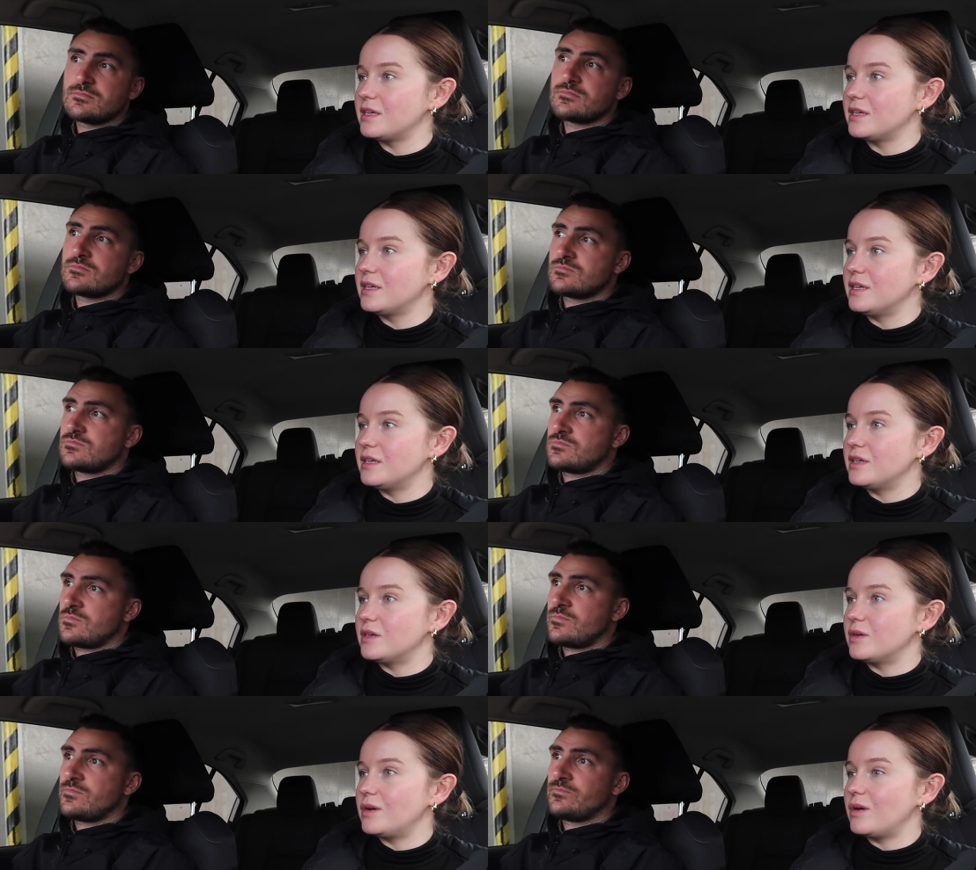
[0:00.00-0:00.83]
Speaker 1: yeah.
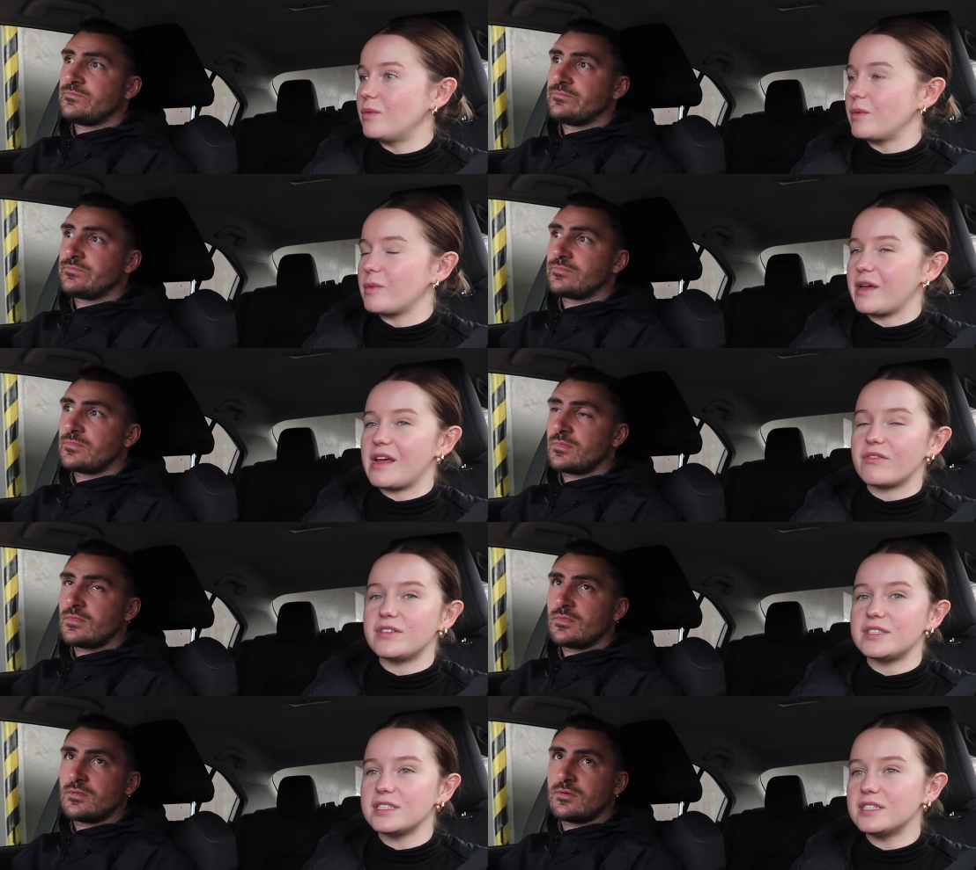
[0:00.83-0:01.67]
Speaker 2: We went
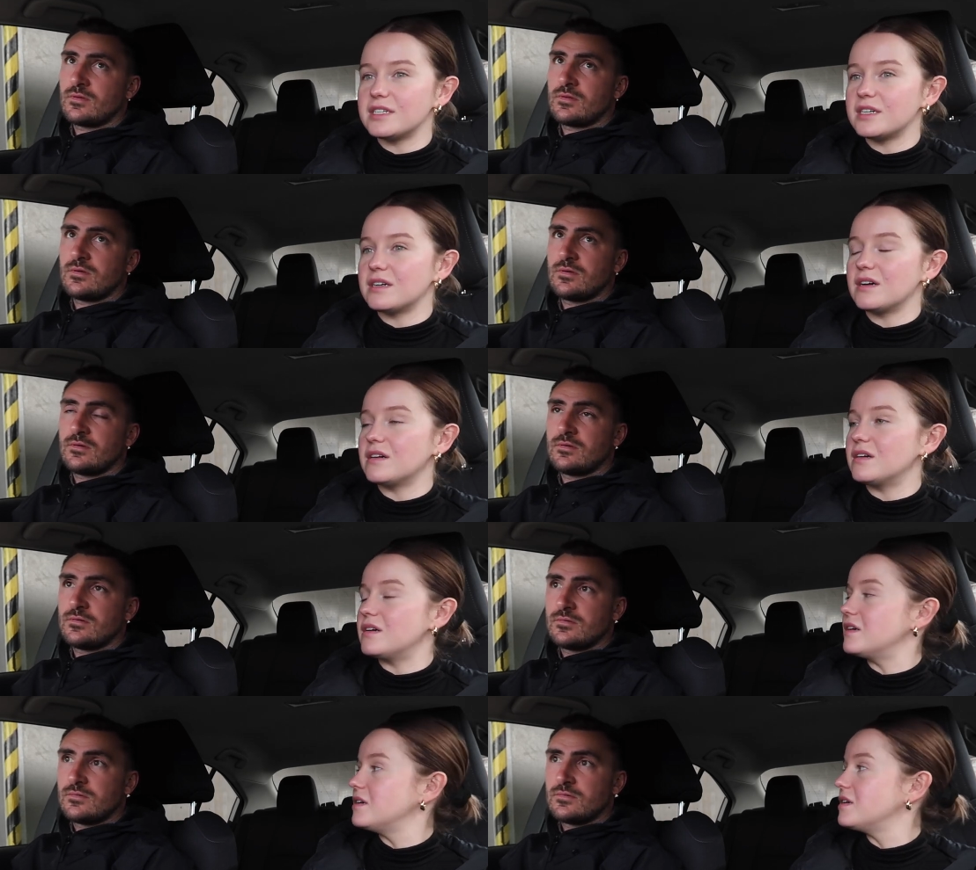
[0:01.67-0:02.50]
out for
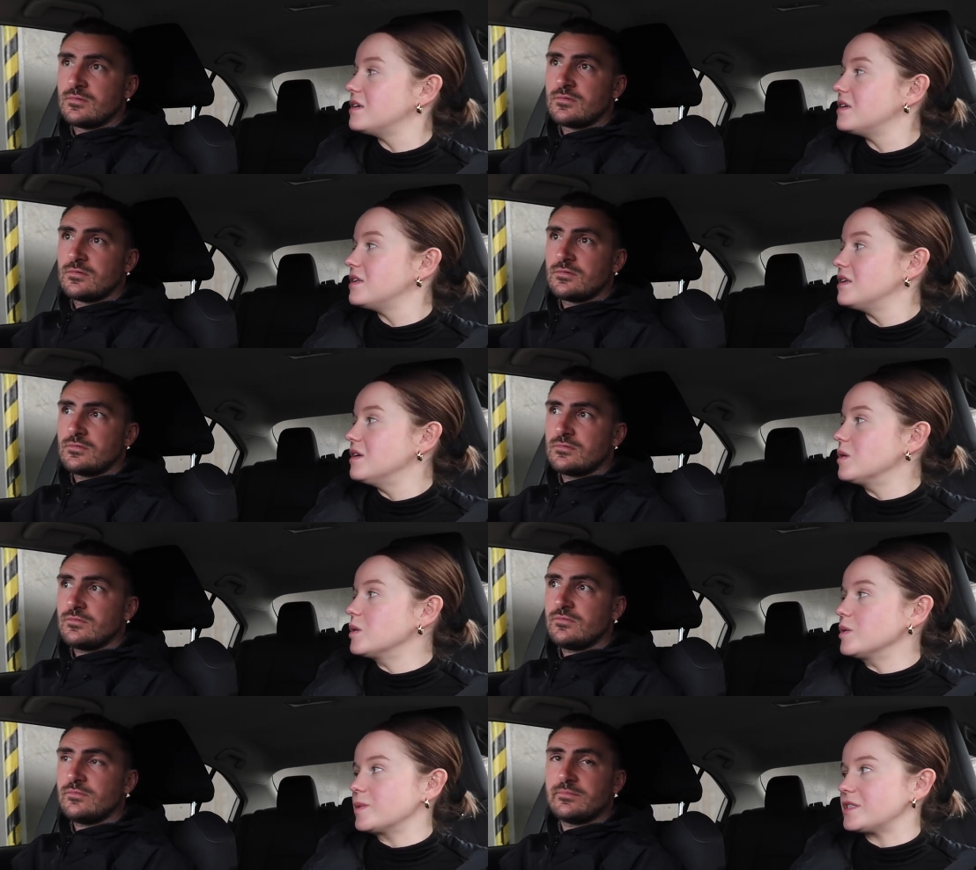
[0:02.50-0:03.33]
dinner.
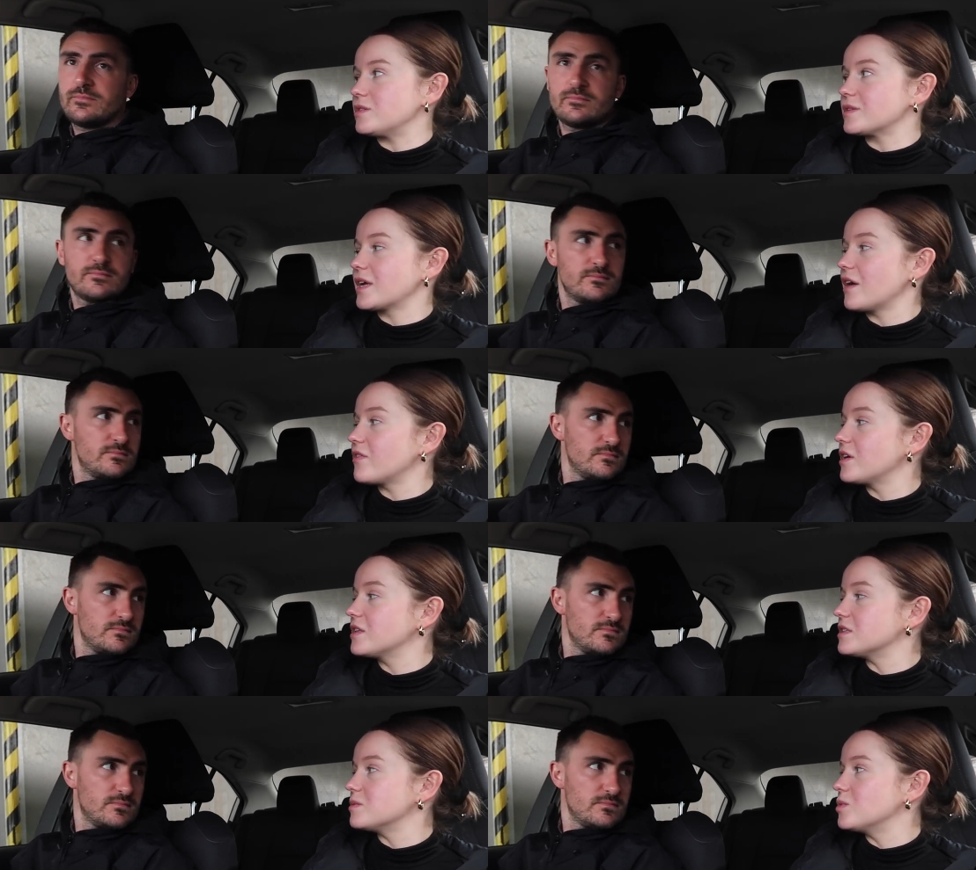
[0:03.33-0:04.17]
We went to a
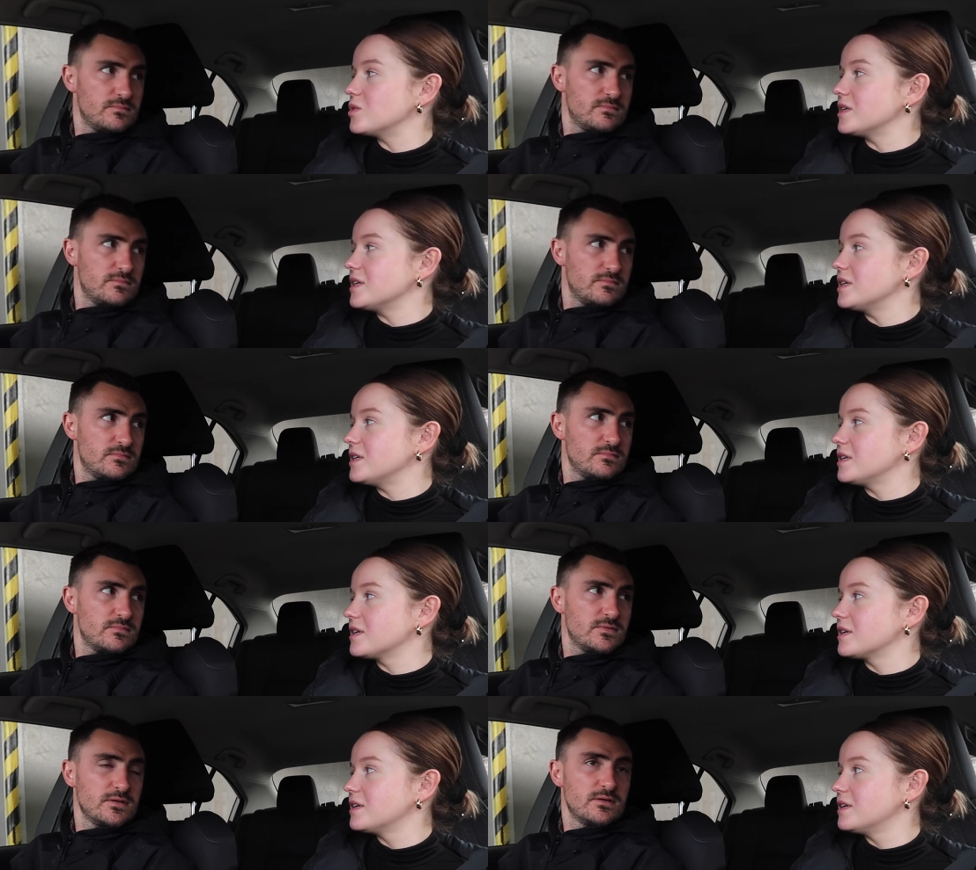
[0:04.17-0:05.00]
cafe this
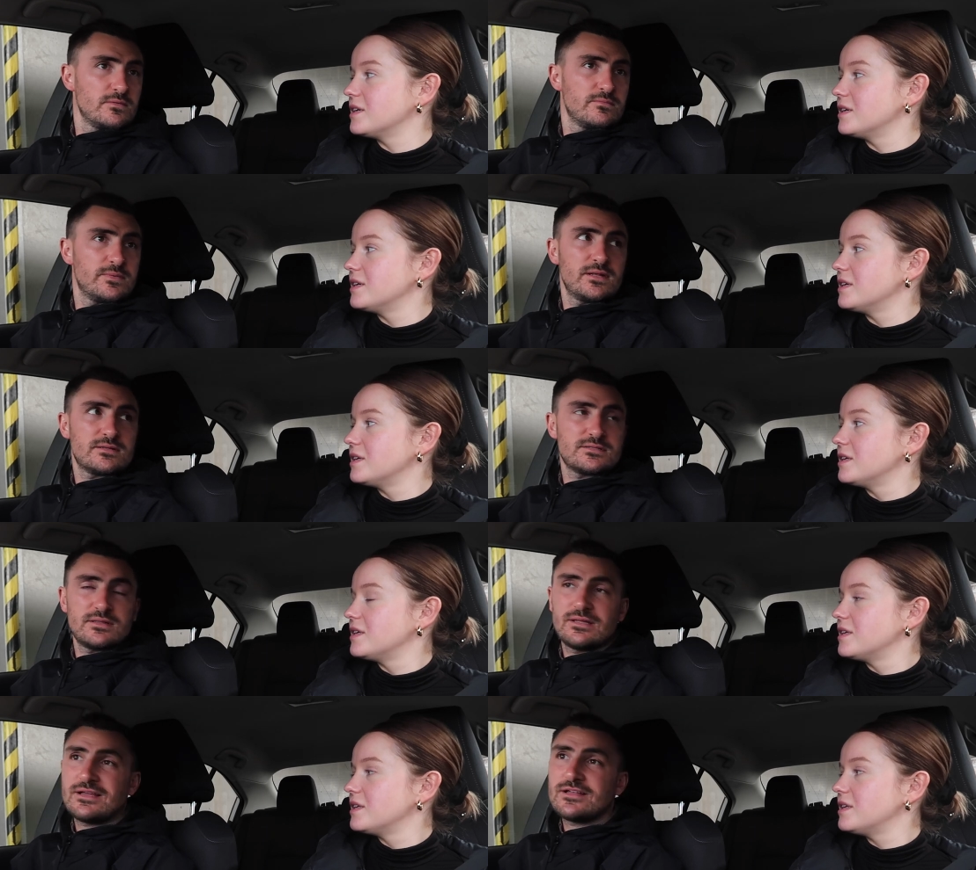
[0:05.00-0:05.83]
morning.
Speaker 1: Yeah, we've been
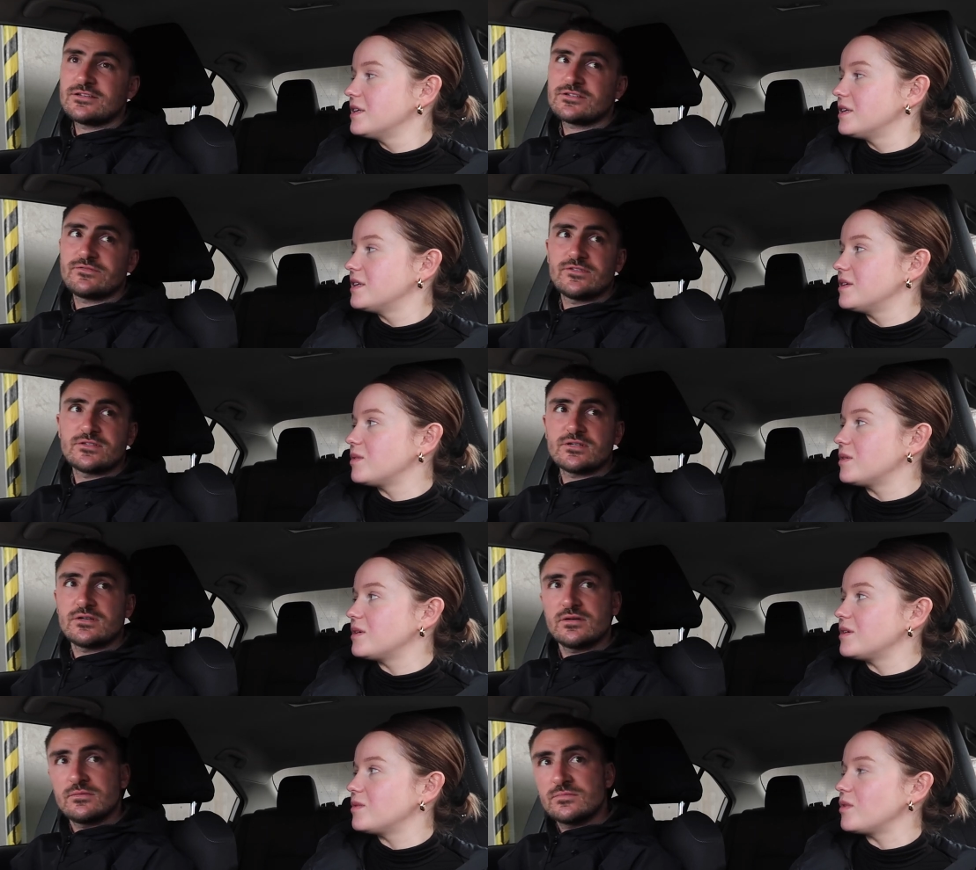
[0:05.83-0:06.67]
out to lunch a few
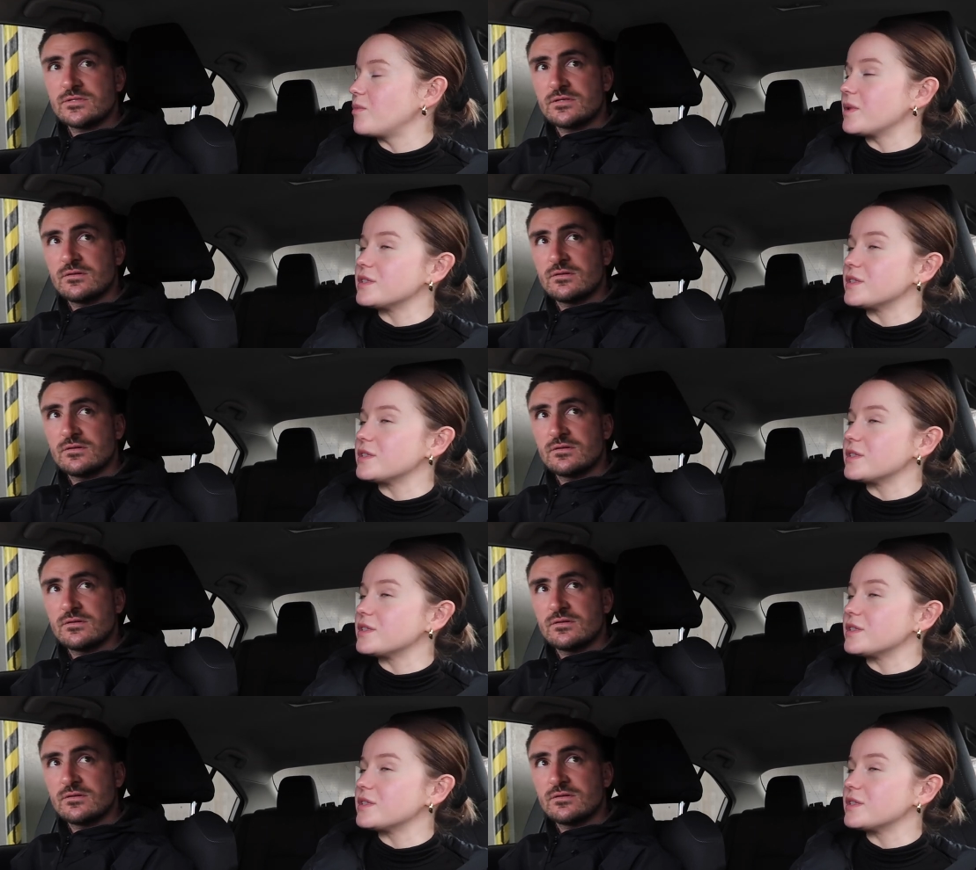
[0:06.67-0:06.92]
times. We've